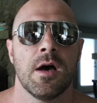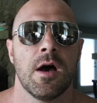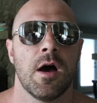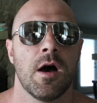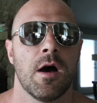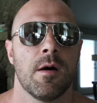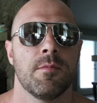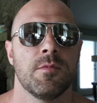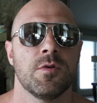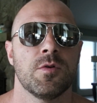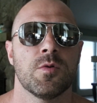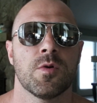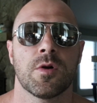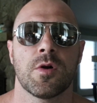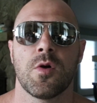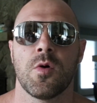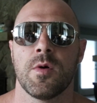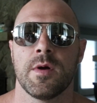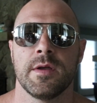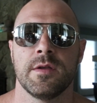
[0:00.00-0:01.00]
who
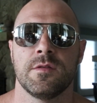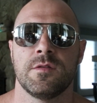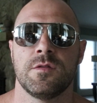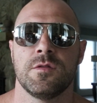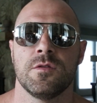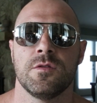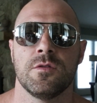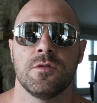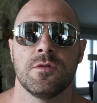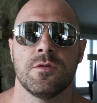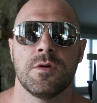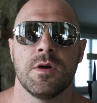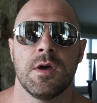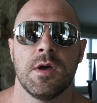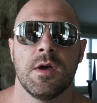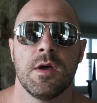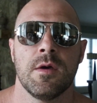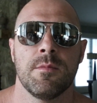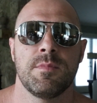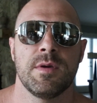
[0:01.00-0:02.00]
are going to
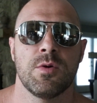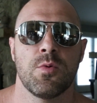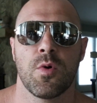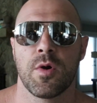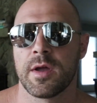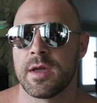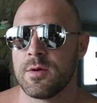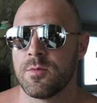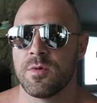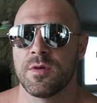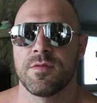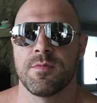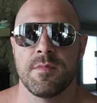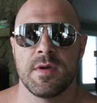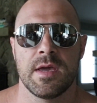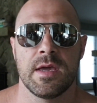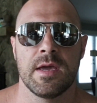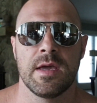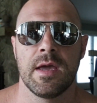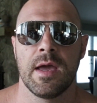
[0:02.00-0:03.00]
be working with
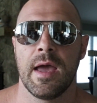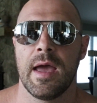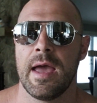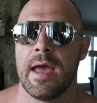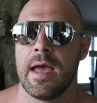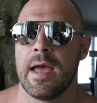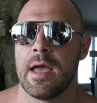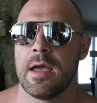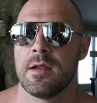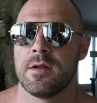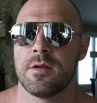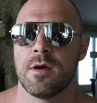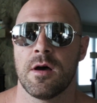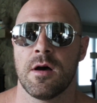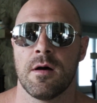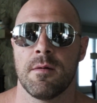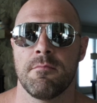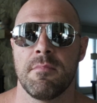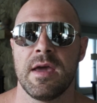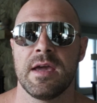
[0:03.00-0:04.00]
me and
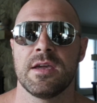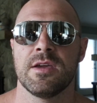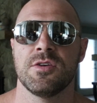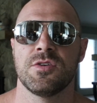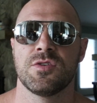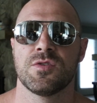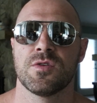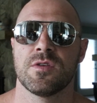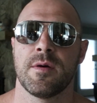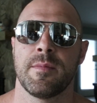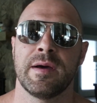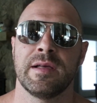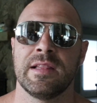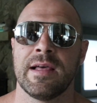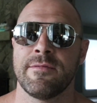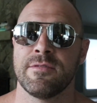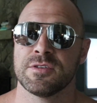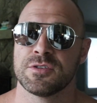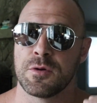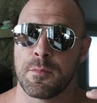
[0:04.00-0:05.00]
making sure that my
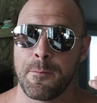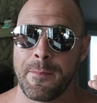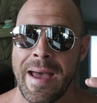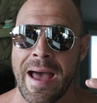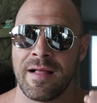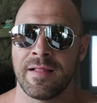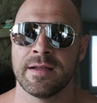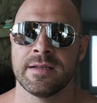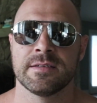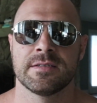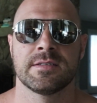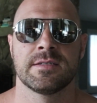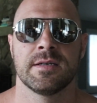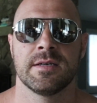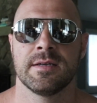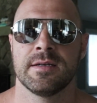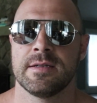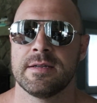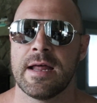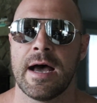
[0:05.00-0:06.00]
levels are
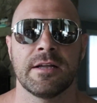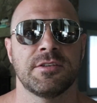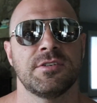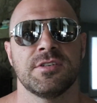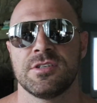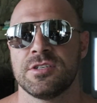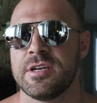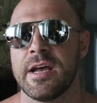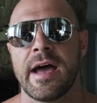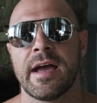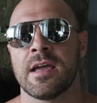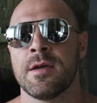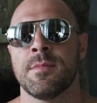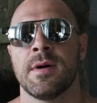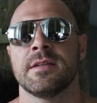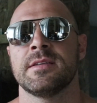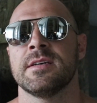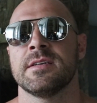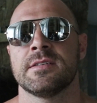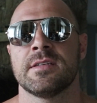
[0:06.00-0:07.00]
balanced, not just jacking
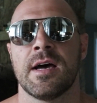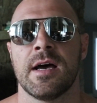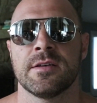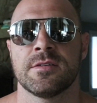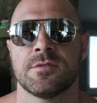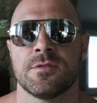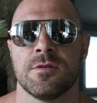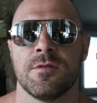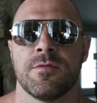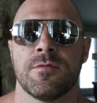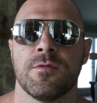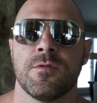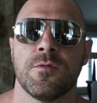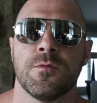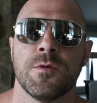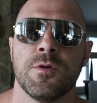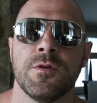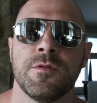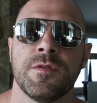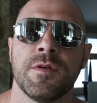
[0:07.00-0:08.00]
my testosterone through the
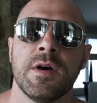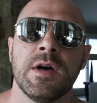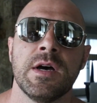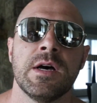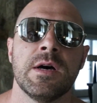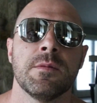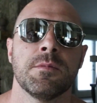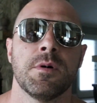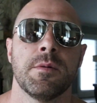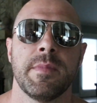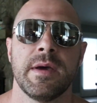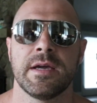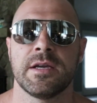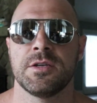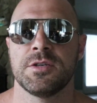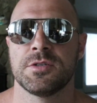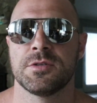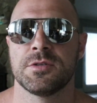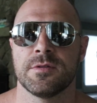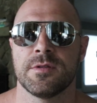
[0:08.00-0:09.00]
roof, but
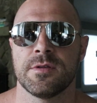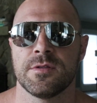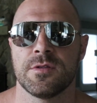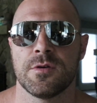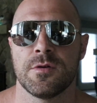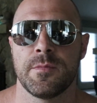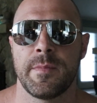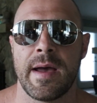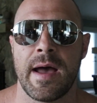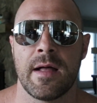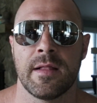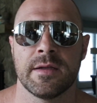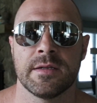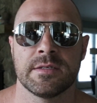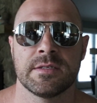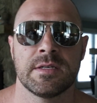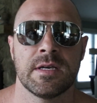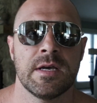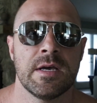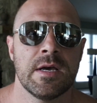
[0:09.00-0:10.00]
making that they're
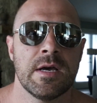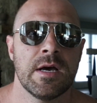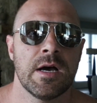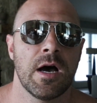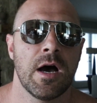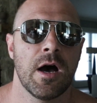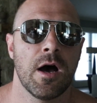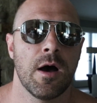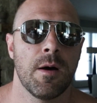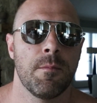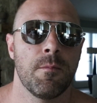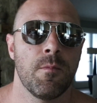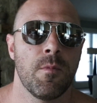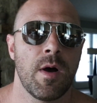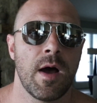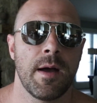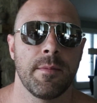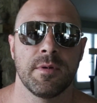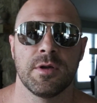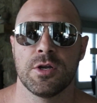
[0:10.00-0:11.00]
balanced.
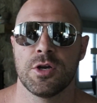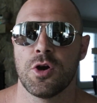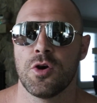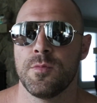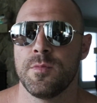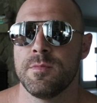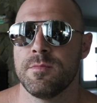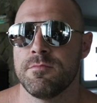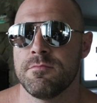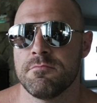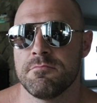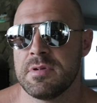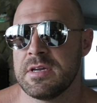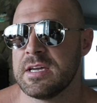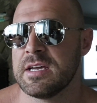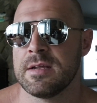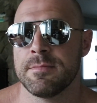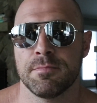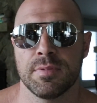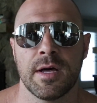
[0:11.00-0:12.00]
I'm gonna go be
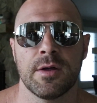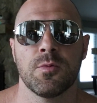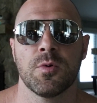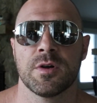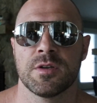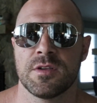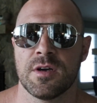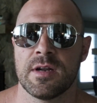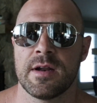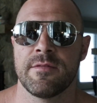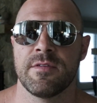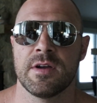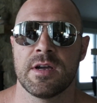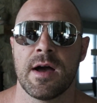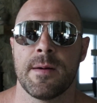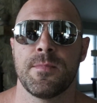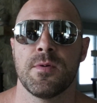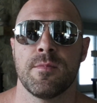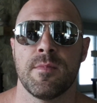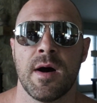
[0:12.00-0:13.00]
getting blood work done every
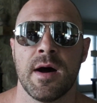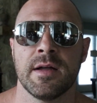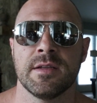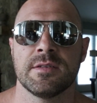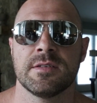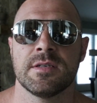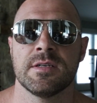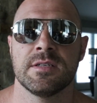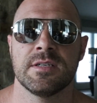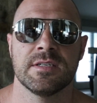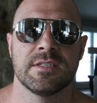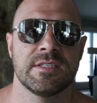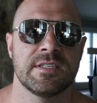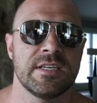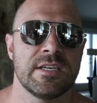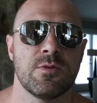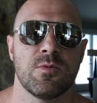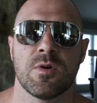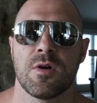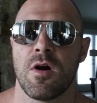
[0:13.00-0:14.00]
couple months to
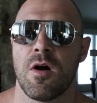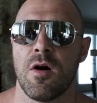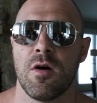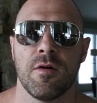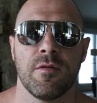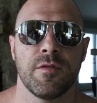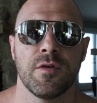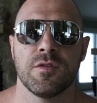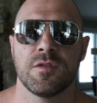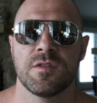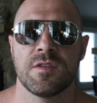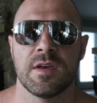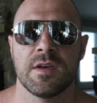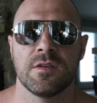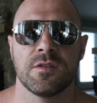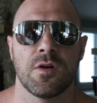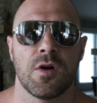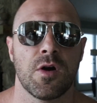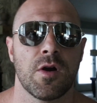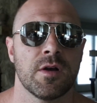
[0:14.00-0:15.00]
see where all of those
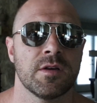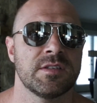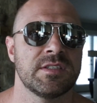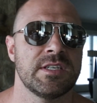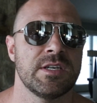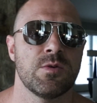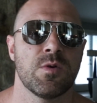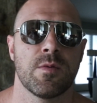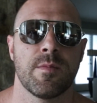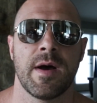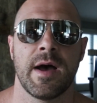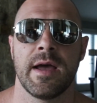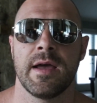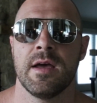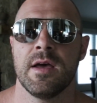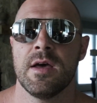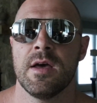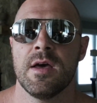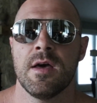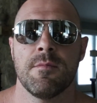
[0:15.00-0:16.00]
things are, see where
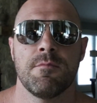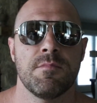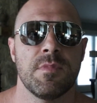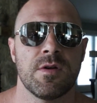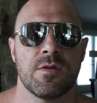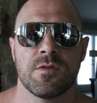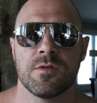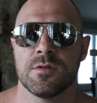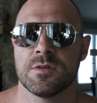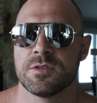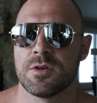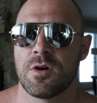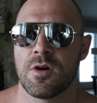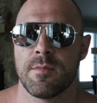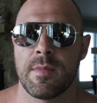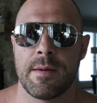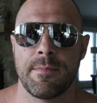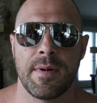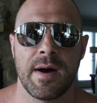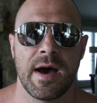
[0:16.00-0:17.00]
my minerals are
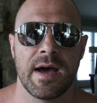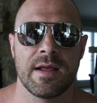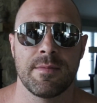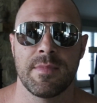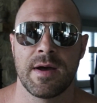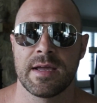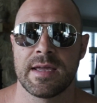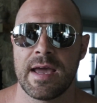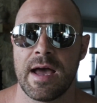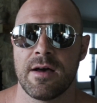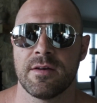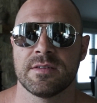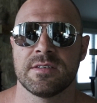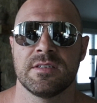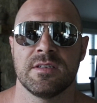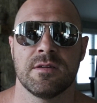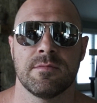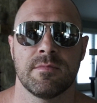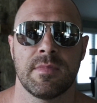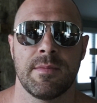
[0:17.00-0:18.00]
in my body, my
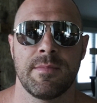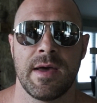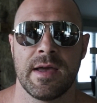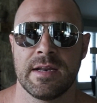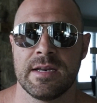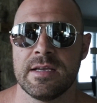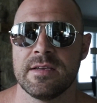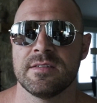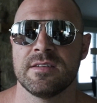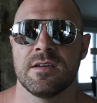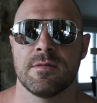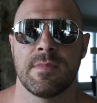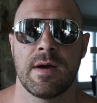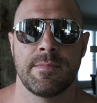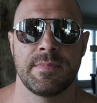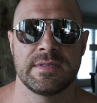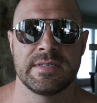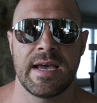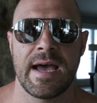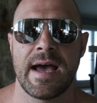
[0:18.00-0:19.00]
calcium, my magnesium,
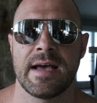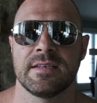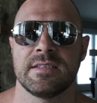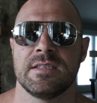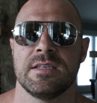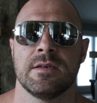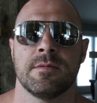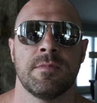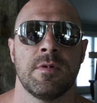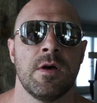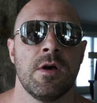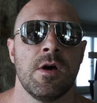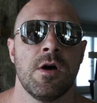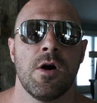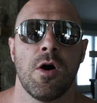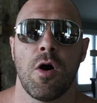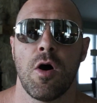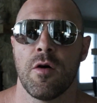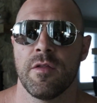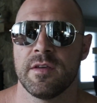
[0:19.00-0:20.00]
my potassium,
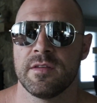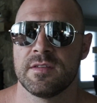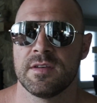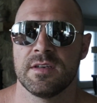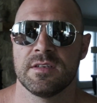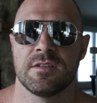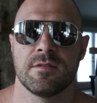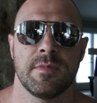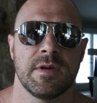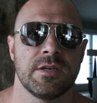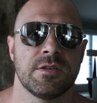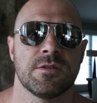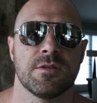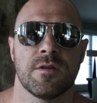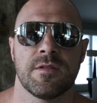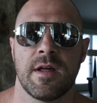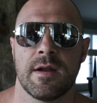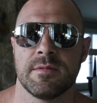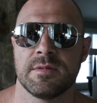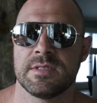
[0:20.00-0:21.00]
all these things to make
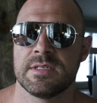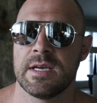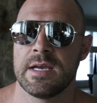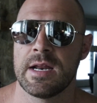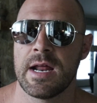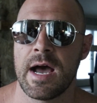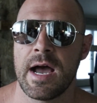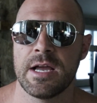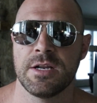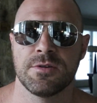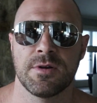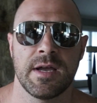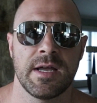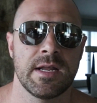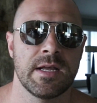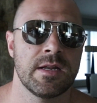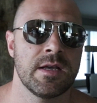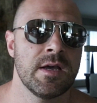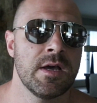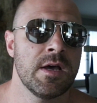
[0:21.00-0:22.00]
sure that I'm staying
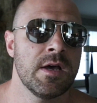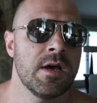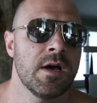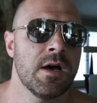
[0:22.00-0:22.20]
hydrated.